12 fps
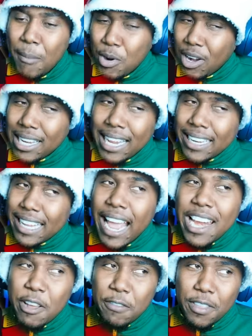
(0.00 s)
I'm not glad
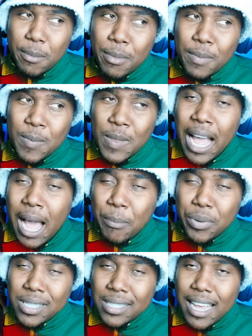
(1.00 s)
any of them
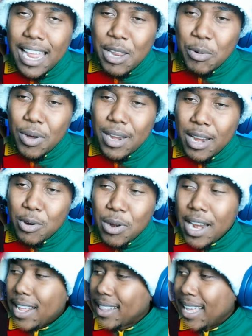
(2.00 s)
happened to anyone. I don't
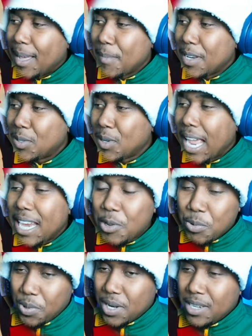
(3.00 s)
like that happening to
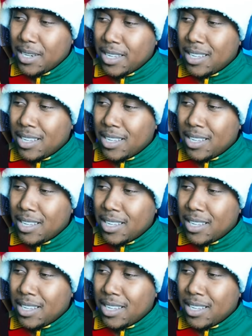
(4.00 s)
anyone.